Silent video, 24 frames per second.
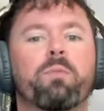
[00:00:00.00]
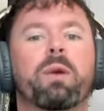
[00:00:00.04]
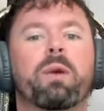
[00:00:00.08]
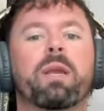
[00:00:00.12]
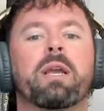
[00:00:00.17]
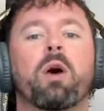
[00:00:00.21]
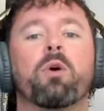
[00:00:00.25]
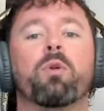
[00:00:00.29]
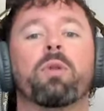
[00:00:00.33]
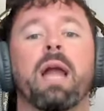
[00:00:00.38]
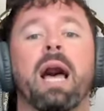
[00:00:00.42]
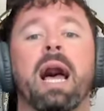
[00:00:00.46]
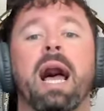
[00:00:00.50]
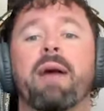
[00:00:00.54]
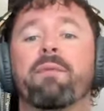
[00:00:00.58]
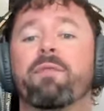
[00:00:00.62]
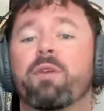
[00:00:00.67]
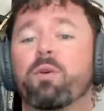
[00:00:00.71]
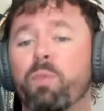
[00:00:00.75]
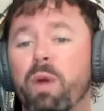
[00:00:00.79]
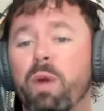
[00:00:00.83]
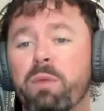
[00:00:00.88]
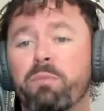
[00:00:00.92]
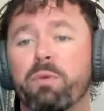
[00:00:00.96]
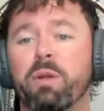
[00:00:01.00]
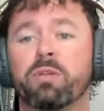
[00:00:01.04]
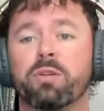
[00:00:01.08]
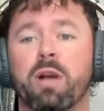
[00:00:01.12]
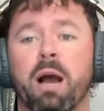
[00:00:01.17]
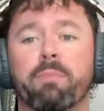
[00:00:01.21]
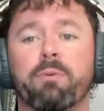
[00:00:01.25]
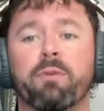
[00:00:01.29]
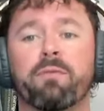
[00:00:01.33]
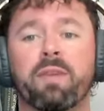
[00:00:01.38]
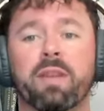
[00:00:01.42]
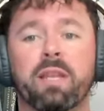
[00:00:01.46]
we go live and when we
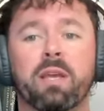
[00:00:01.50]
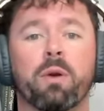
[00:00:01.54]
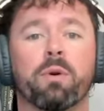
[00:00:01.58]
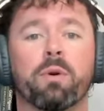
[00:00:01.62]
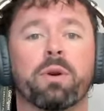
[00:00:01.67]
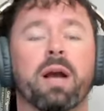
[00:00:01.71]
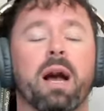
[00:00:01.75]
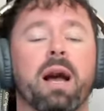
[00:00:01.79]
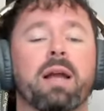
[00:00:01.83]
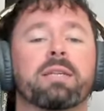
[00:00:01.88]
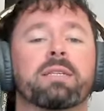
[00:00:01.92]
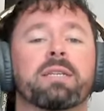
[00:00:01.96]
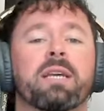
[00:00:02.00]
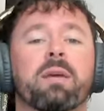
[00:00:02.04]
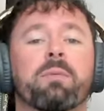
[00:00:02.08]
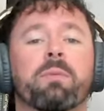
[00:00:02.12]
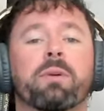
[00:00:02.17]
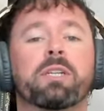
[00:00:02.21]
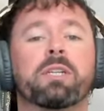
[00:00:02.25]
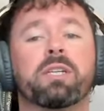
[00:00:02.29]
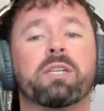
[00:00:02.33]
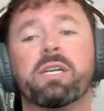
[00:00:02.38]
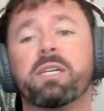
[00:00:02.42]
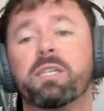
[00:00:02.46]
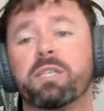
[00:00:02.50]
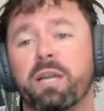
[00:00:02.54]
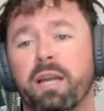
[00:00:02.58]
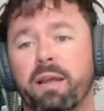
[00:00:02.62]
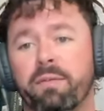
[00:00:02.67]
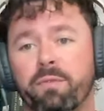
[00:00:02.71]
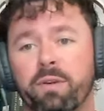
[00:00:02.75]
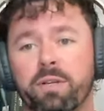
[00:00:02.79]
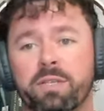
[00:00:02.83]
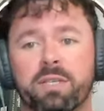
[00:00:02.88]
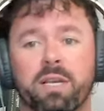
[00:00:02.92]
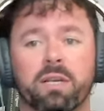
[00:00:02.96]
drop new video content, which is each and
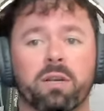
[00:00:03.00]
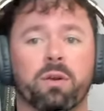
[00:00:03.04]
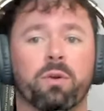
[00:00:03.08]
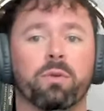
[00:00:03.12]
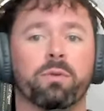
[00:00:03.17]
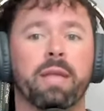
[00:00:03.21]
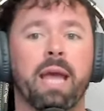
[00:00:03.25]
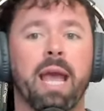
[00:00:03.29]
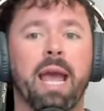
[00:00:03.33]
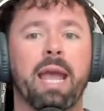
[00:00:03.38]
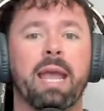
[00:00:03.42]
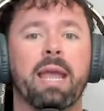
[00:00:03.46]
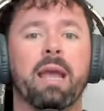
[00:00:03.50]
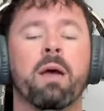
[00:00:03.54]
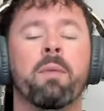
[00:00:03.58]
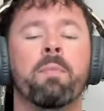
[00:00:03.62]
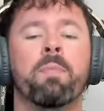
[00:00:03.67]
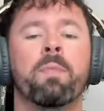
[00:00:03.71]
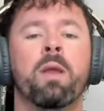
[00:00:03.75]
every single day.